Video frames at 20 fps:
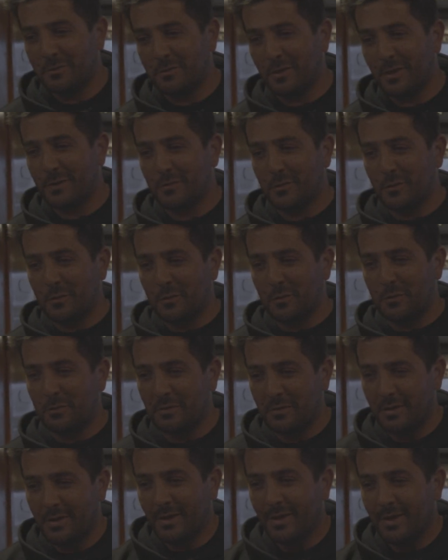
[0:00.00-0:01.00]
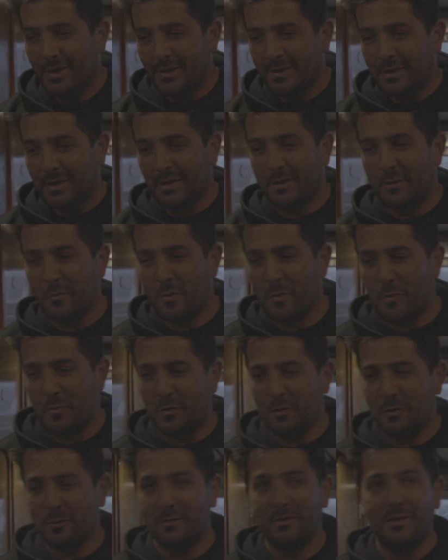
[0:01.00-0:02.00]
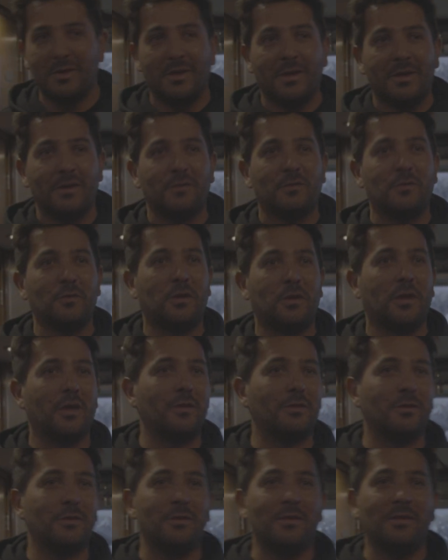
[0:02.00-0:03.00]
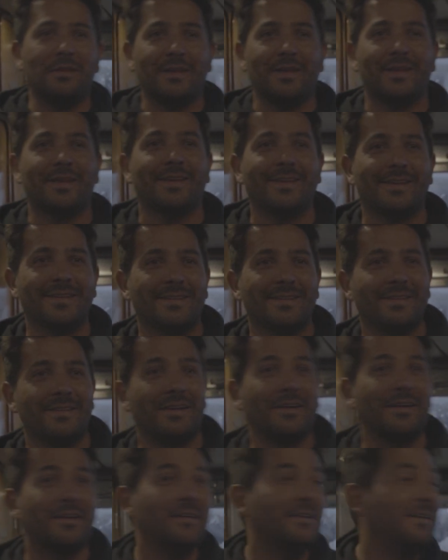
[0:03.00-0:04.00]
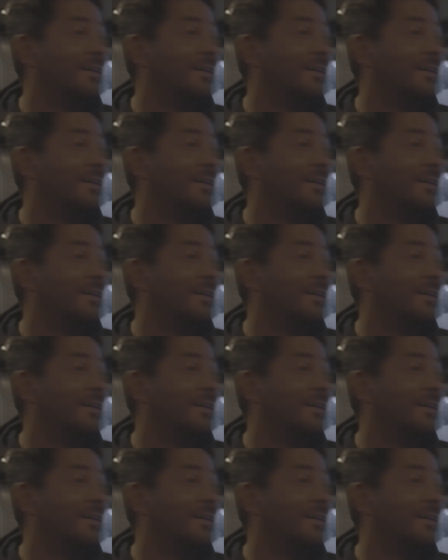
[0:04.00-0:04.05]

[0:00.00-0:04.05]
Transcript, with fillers: try to get the people together. Yeah.